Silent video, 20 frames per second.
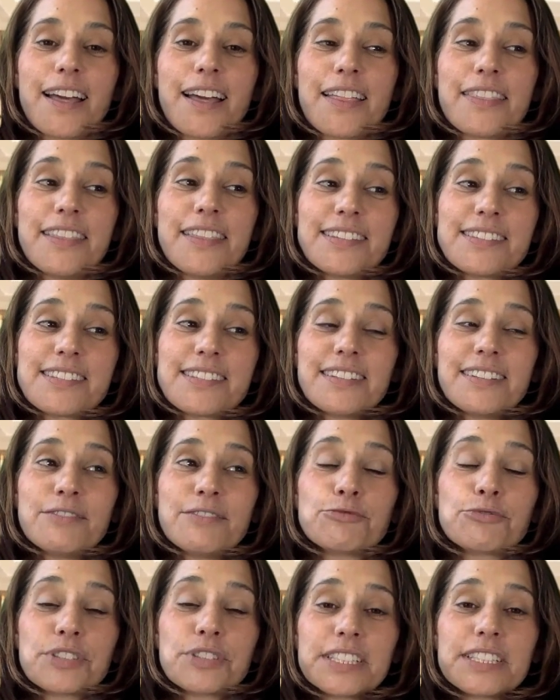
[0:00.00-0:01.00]
That's going
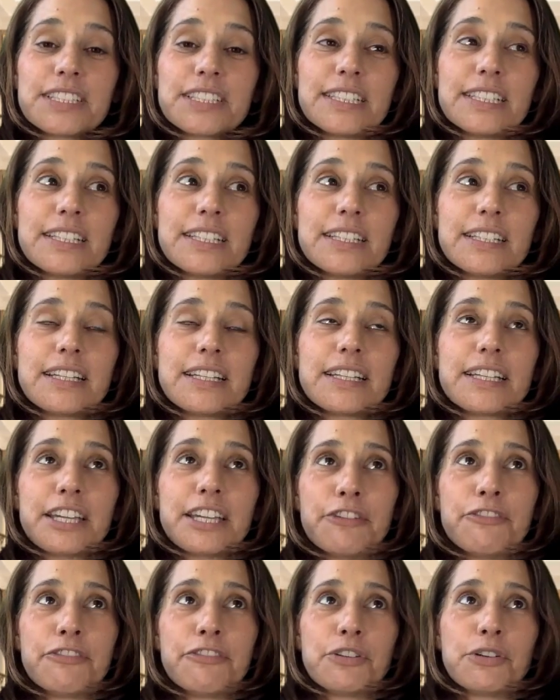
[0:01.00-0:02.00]
to really
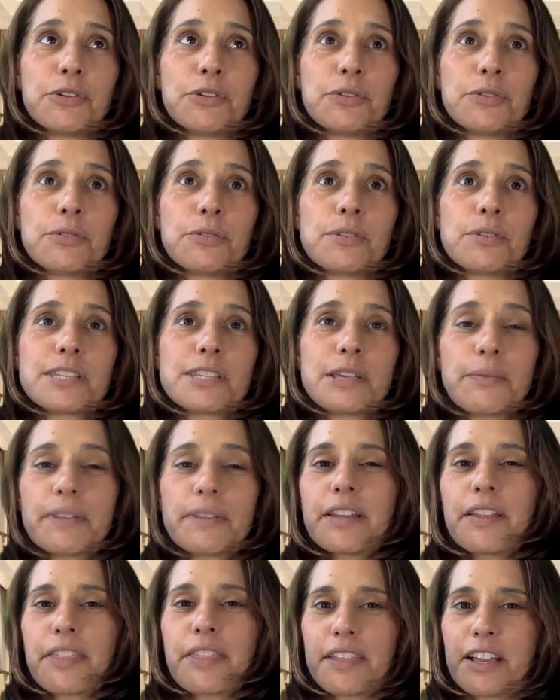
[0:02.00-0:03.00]
give you
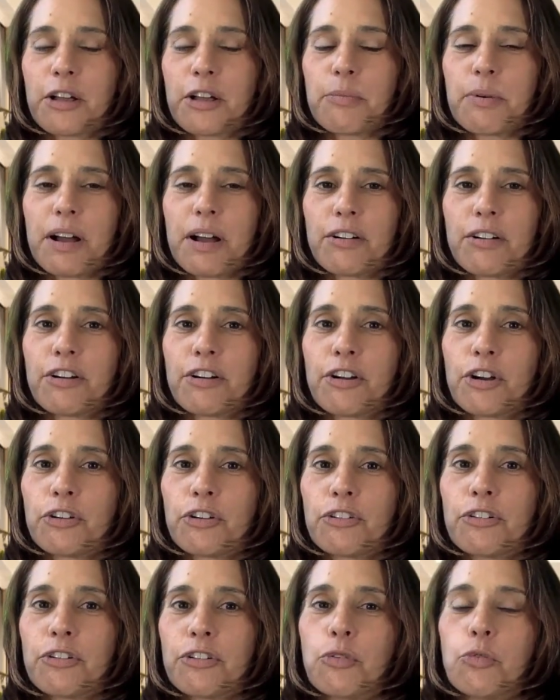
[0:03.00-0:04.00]
something to think about
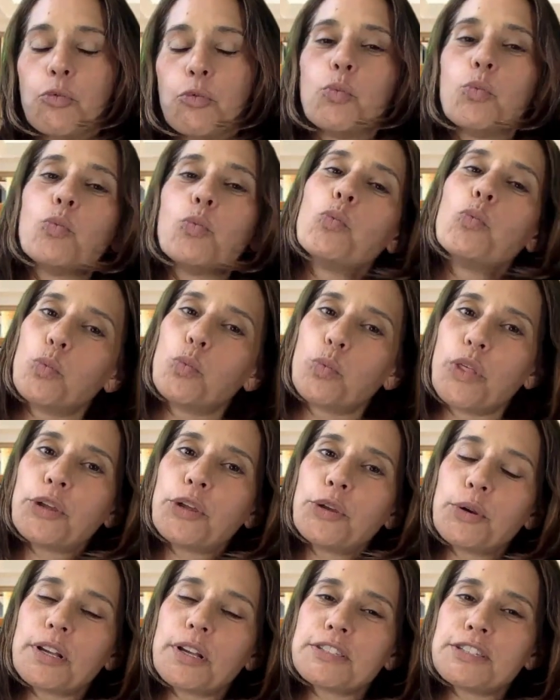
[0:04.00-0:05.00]
that
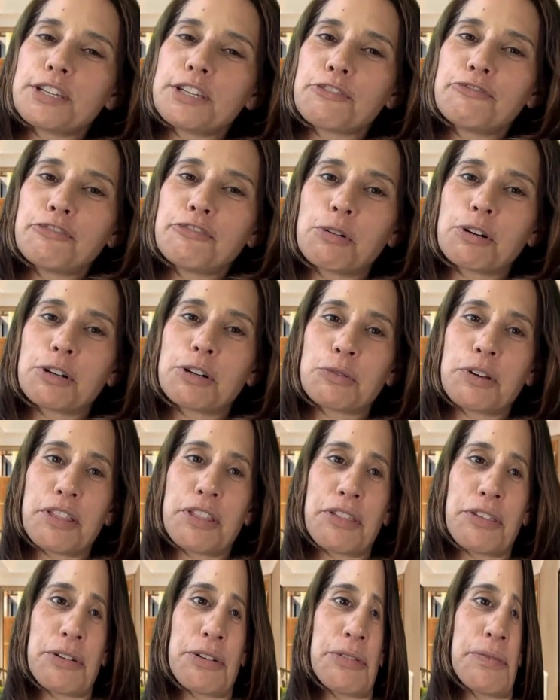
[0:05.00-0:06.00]
you can take forward with
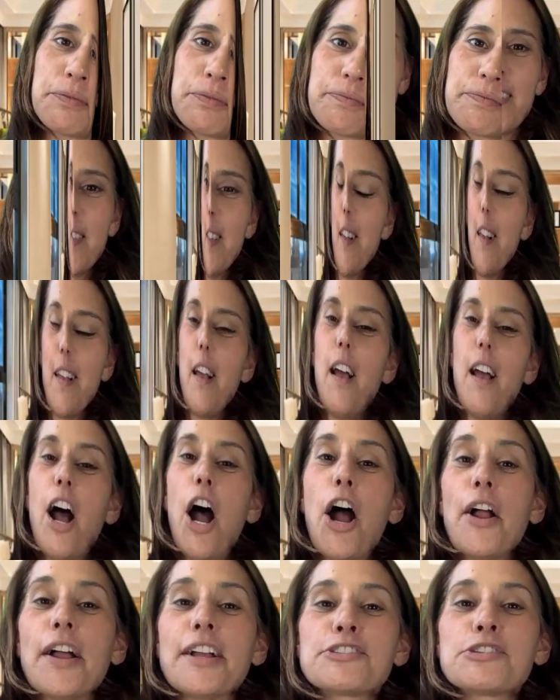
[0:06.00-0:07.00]
you.
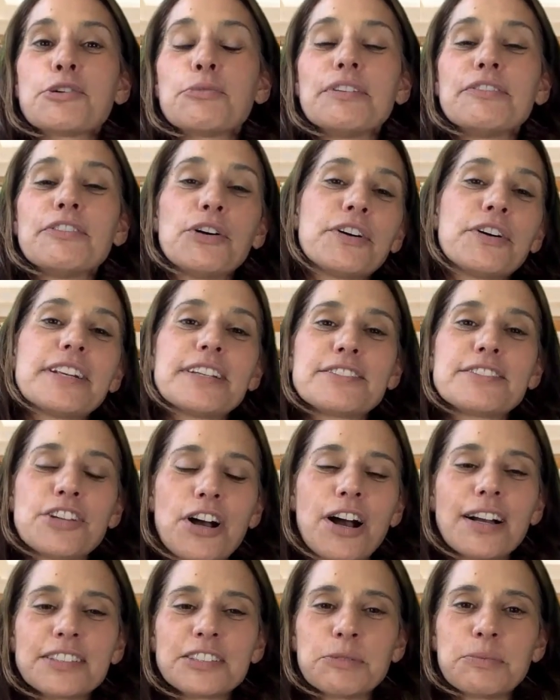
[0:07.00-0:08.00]
All right, so we've already
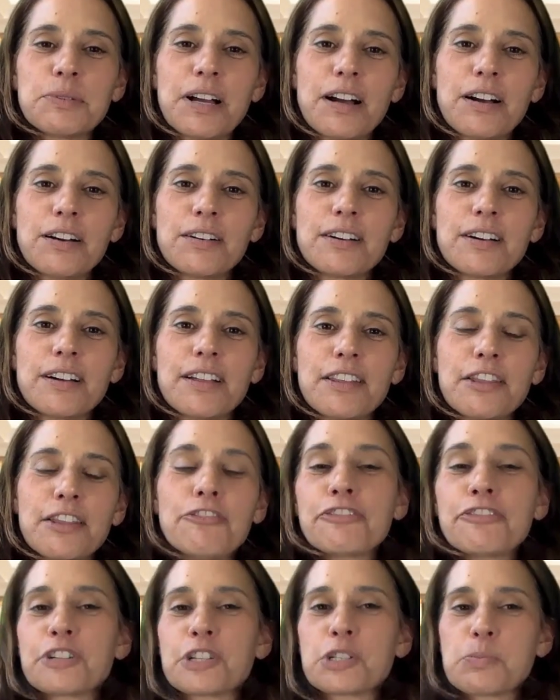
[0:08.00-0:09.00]
talked about the
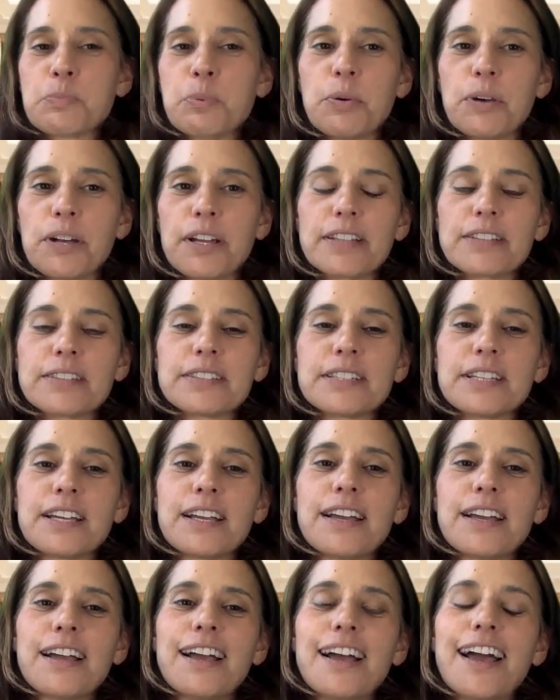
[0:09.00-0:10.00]
first point.
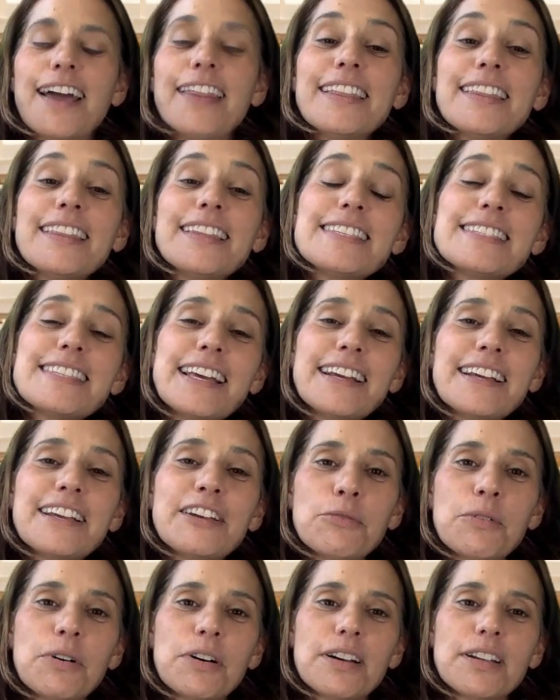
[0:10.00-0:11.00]
And then the
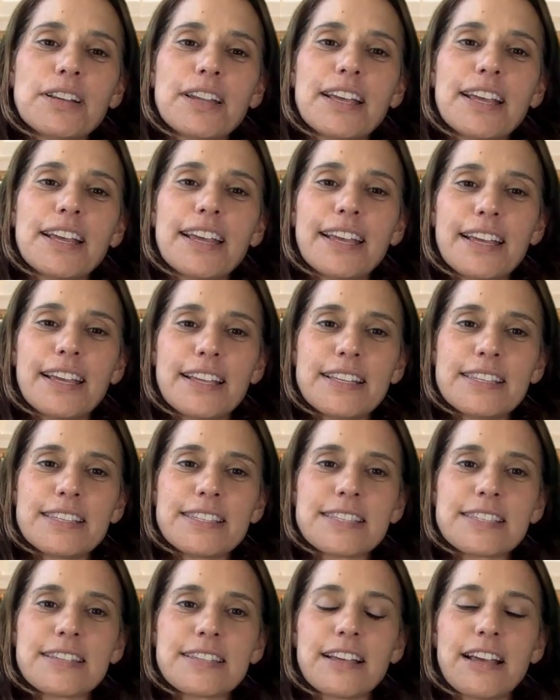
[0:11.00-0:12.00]
second one
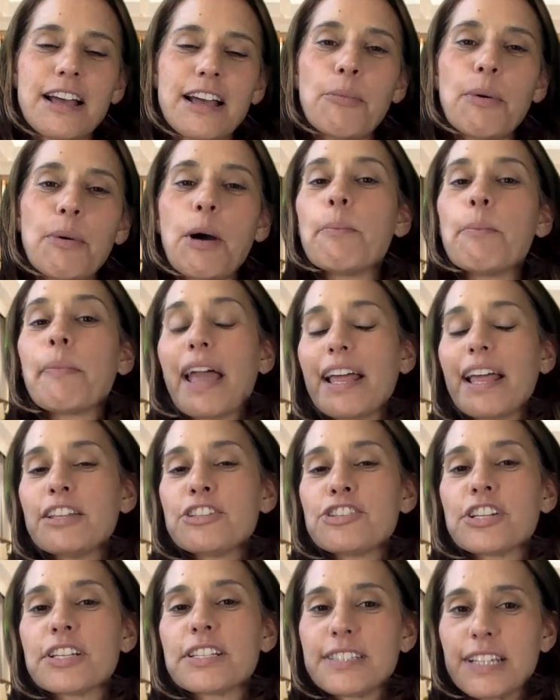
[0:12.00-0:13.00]
is about
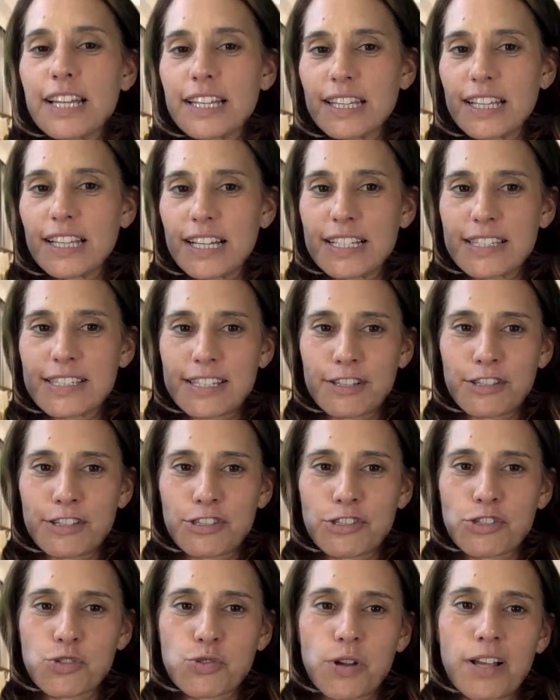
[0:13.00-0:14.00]
managing deadlines and
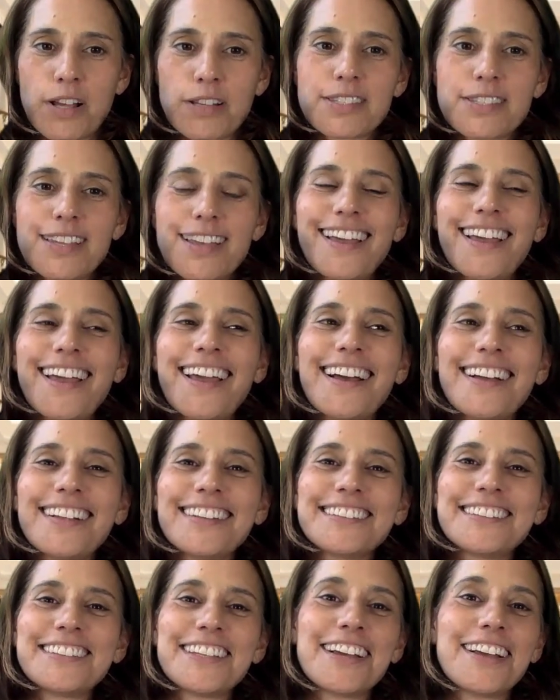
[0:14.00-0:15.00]
stress.
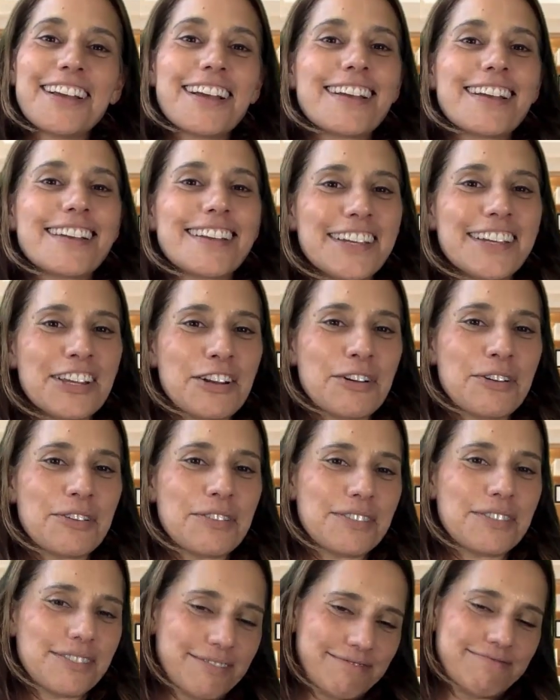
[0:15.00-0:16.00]
And, you know,